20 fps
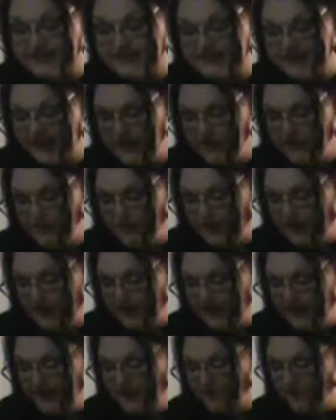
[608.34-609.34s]
the same
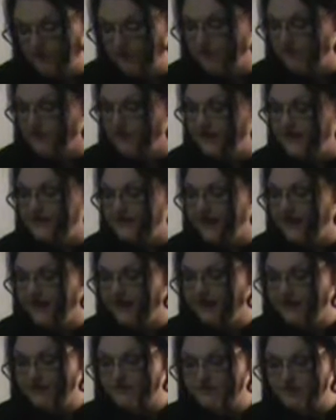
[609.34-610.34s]
way, and we're going to
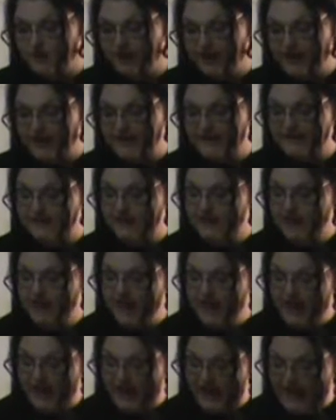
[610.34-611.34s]
restack our trays.
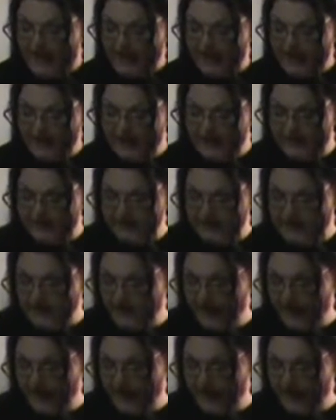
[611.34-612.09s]
And